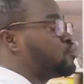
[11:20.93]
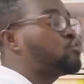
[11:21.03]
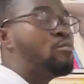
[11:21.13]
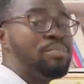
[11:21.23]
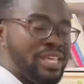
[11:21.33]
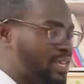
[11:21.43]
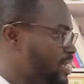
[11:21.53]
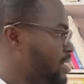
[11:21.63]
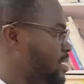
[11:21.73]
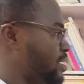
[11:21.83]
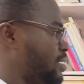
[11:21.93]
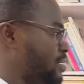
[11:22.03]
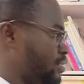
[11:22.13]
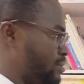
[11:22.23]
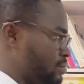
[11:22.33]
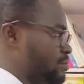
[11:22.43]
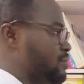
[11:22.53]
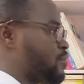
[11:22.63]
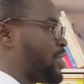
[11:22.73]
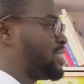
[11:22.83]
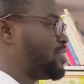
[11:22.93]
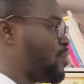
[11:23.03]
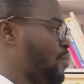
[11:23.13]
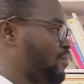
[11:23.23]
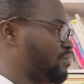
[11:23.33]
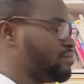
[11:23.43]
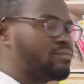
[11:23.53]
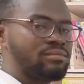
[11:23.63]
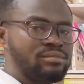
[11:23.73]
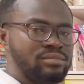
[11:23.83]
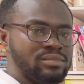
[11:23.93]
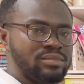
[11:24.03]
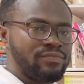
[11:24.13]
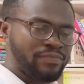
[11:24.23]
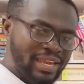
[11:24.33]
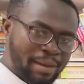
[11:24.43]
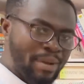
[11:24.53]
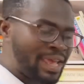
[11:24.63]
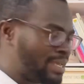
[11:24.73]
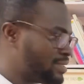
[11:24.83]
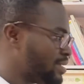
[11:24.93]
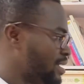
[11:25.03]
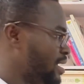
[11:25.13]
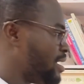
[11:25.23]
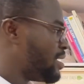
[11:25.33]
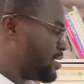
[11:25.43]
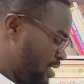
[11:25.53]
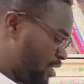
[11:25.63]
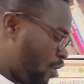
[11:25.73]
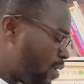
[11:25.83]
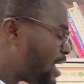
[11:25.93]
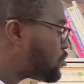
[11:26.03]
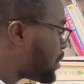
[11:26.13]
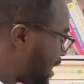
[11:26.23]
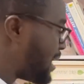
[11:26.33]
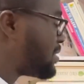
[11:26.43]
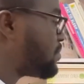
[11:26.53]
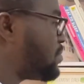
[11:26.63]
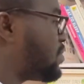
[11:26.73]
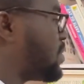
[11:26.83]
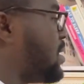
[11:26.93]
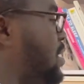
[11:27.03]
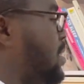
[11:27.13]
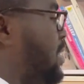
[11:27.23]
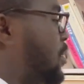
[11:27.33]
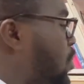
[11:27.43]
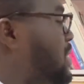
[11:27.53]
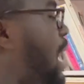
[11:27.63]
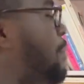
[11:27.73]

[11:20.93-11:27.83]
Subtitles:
to be written off. Further bad debt. In order to get the total